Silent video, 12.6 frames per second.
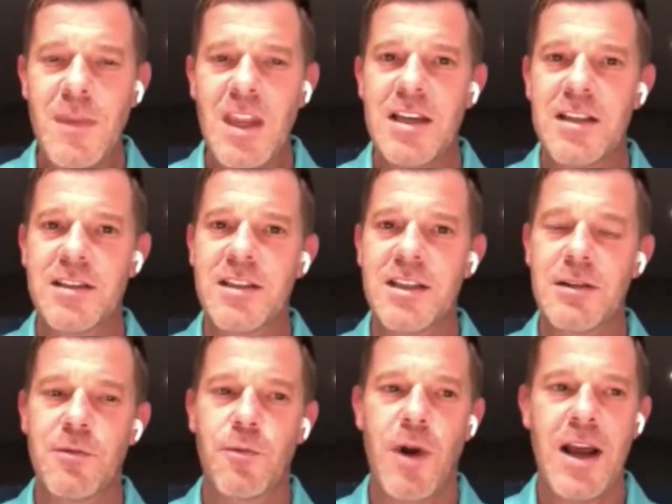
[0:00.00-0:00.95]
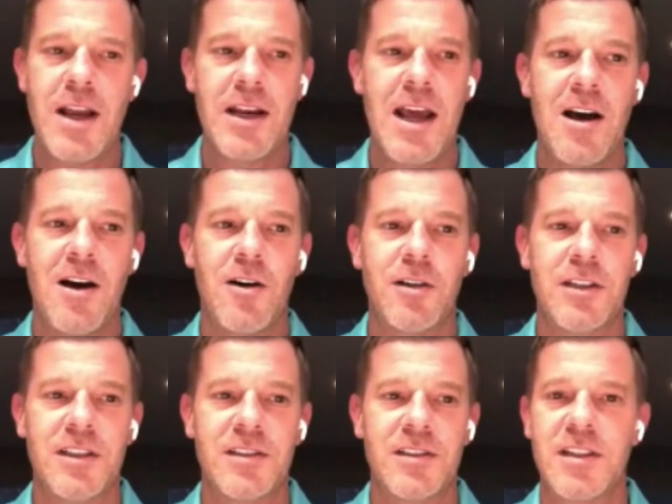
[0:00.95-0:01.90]
is right now
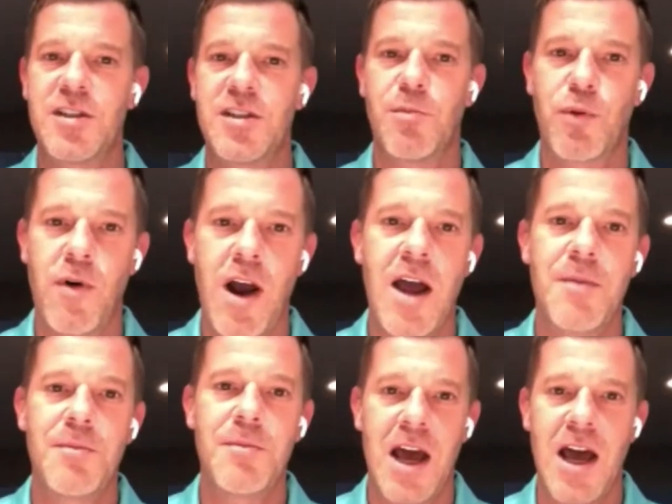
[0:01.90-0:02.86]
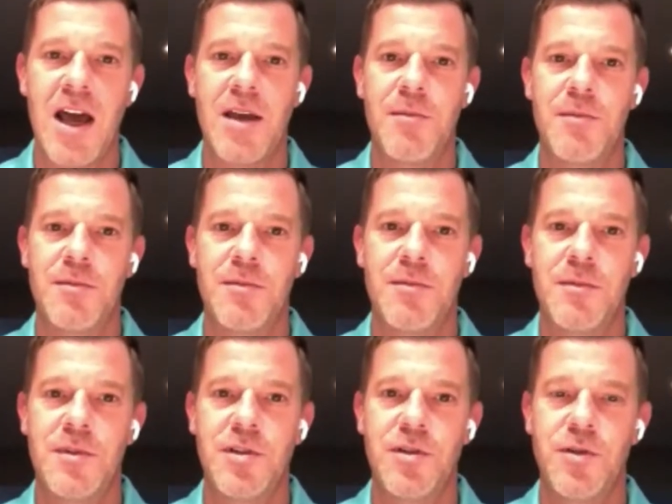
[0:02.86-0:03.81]
is such a prime time
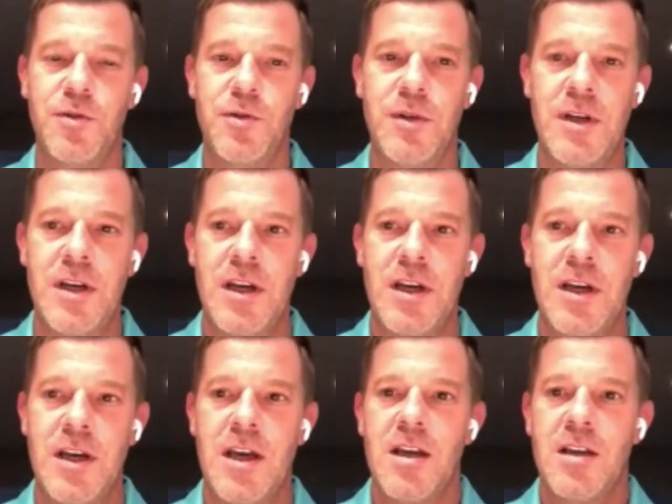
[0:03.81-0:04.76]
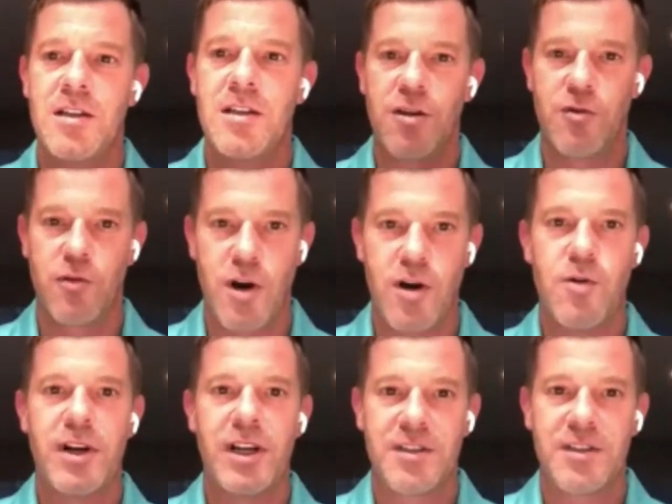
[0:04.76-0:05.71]
to
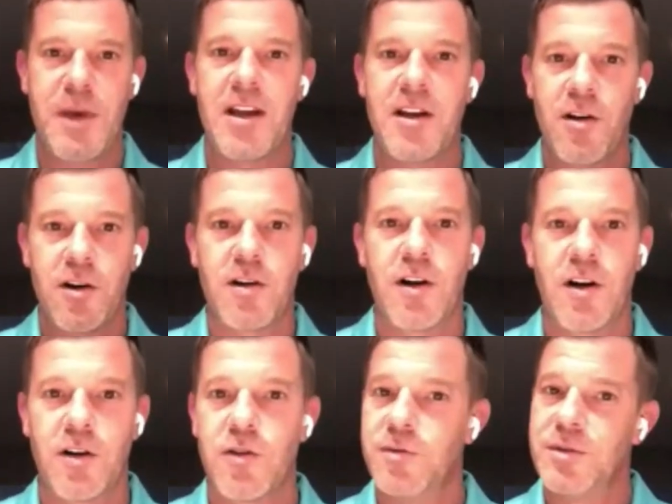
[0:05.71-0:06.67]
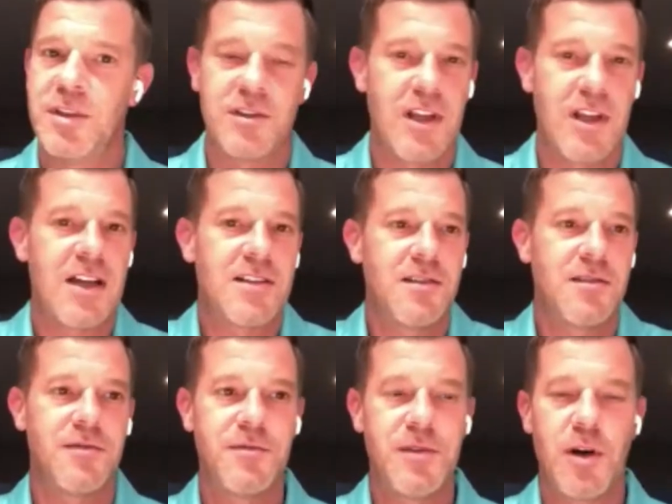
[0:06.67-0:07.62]
grow and expand our groups. There's lots
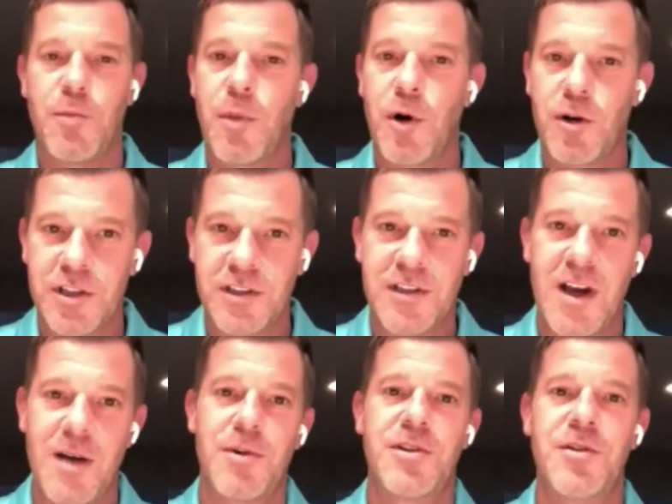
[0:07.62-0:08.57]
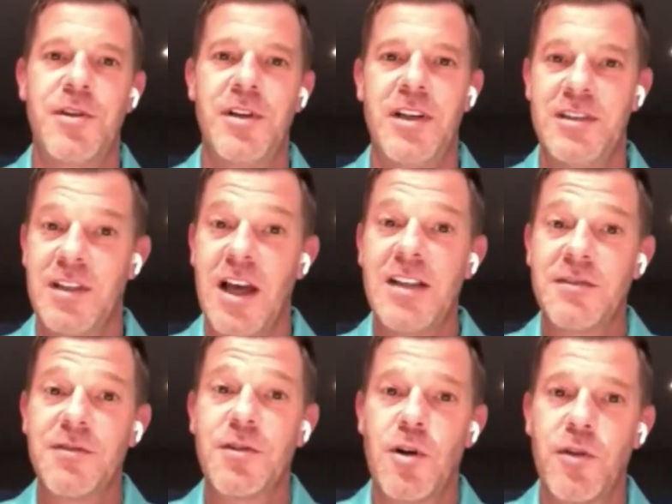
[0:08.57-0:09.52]
of purchase opportunities, lots
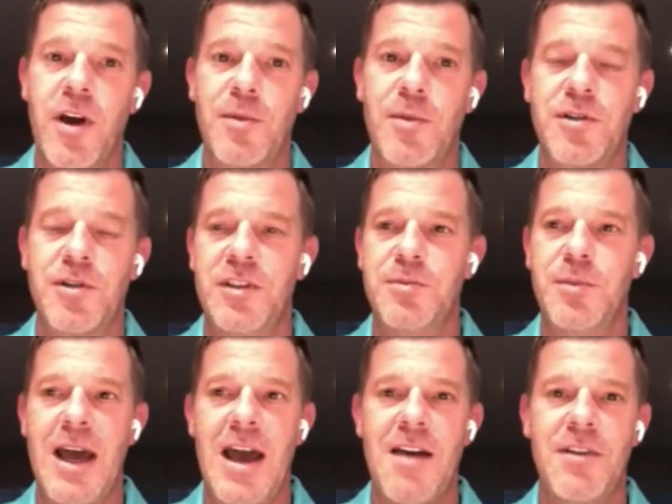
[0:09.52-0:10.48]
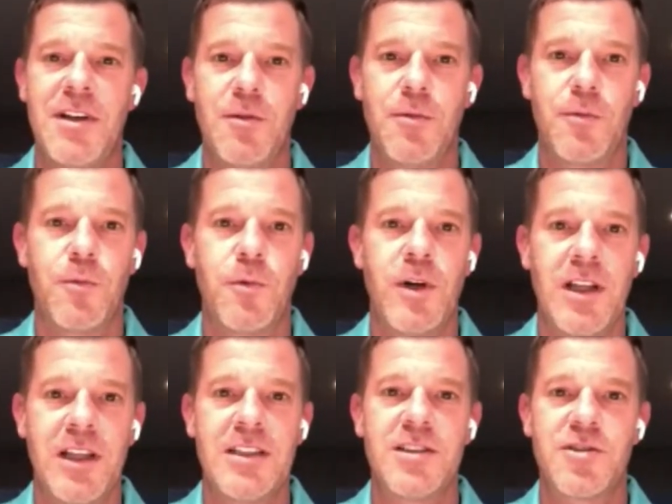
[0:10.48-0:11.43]
of growth opportunities, but having a
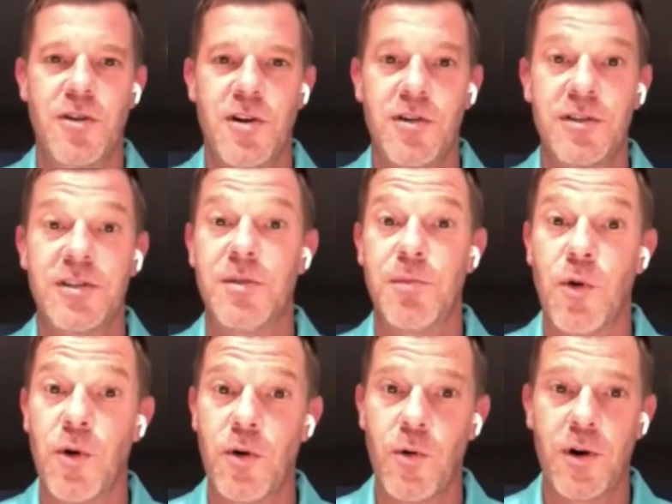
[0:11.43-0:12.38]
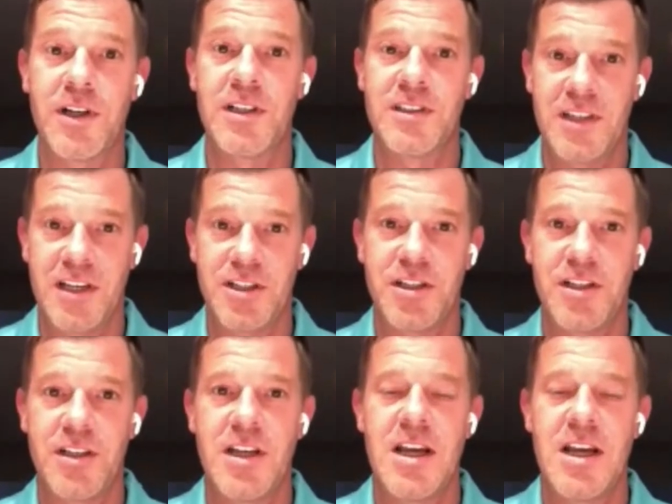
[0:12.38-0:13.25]
really strong support organization